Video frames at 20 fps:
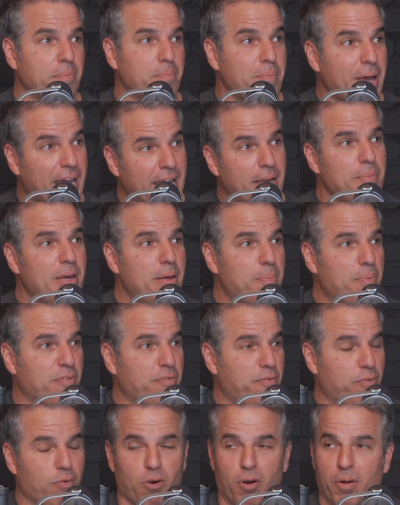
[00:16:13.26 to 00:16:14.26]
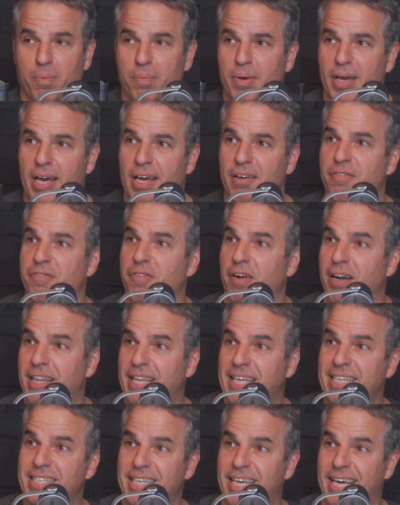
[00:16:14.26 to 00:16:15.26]
made me perform in front of
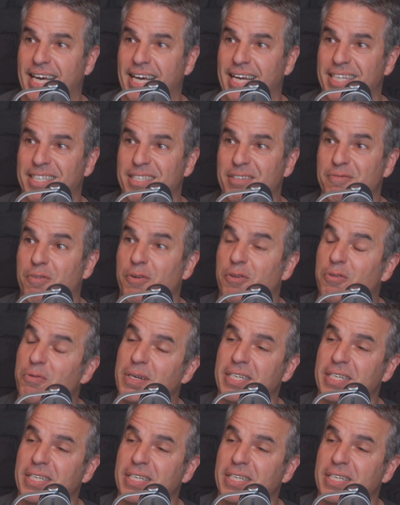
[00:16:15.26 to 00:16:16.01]
these kids for three